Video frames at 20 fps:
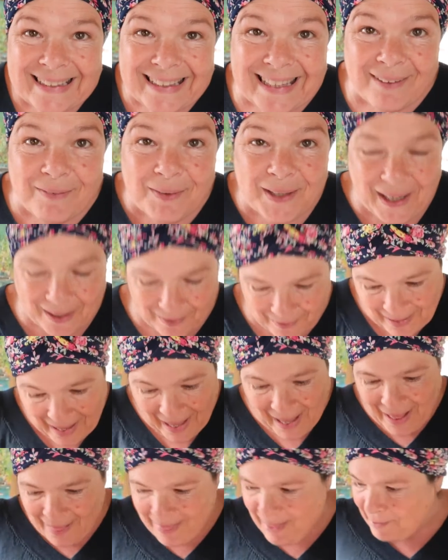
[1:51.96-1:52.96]
There we go.
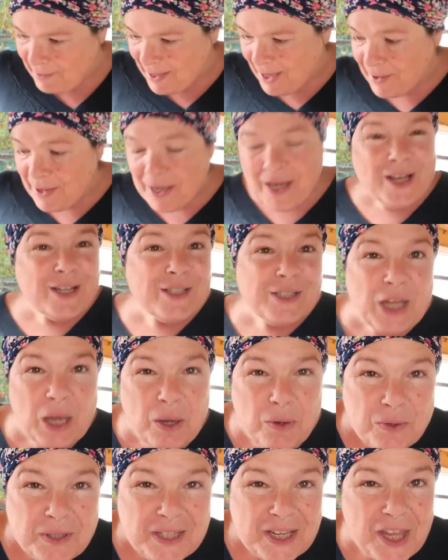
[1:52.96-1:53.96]
There we go. So
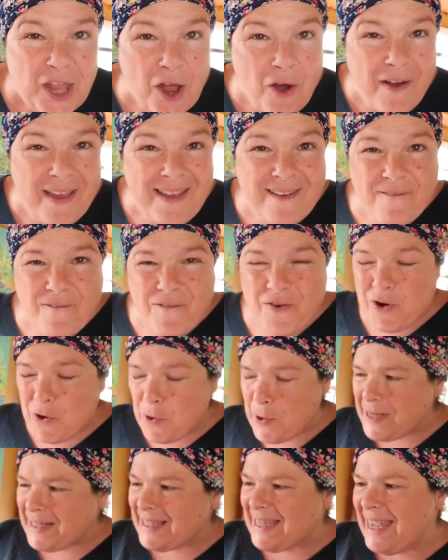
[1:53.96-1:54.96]
tonight
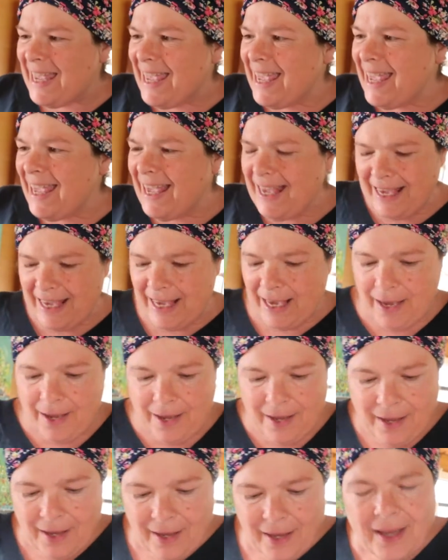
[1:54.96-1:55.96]
for tea,
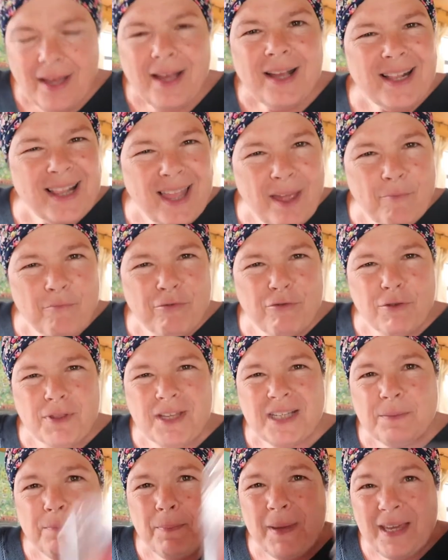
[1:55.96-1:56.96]
Glenn bought
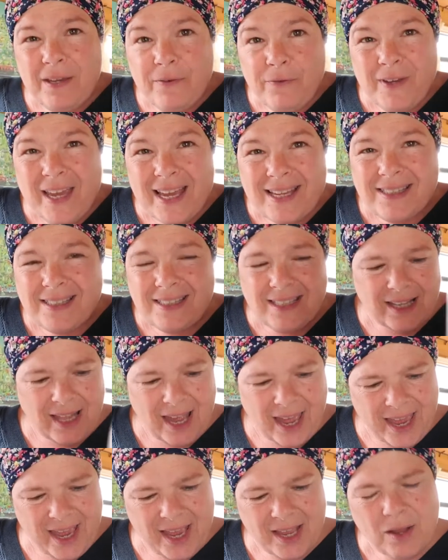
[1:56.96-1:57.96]
this beef
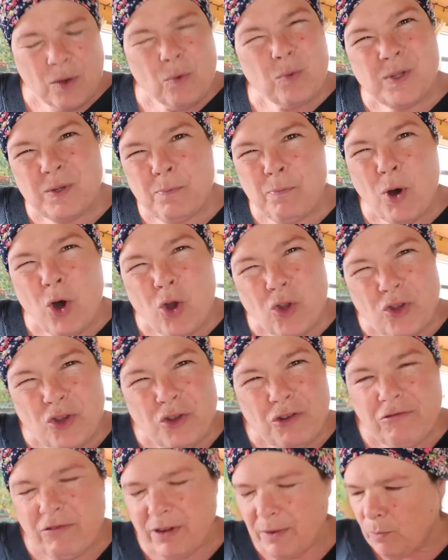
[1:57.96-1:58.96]
yesterday and I was
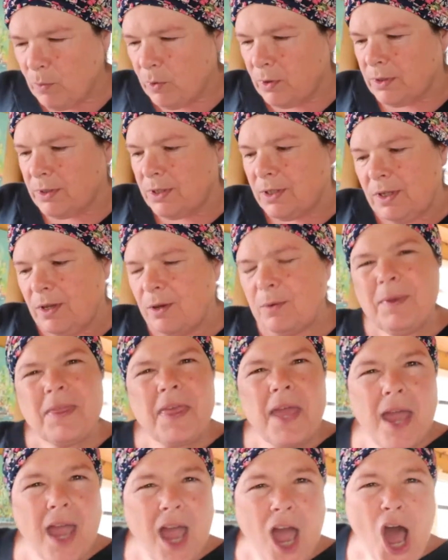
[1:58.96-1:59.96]
pondering what to do with
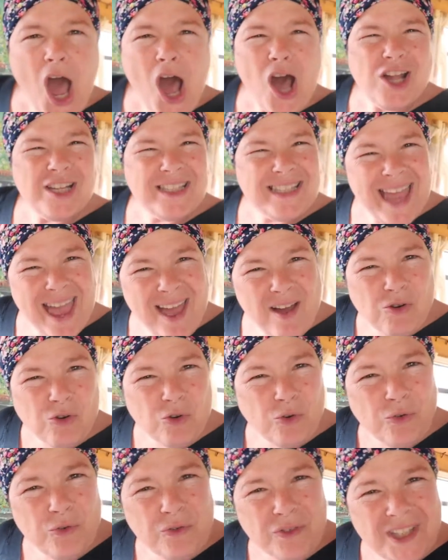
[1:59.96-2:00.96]
it. I
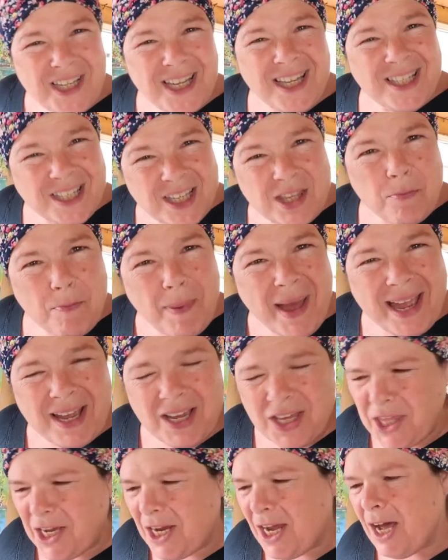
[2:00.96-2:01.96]
delved into the
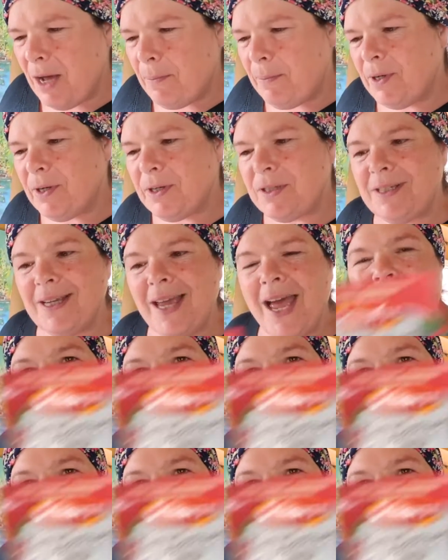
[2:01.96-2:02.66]
back of the cupboard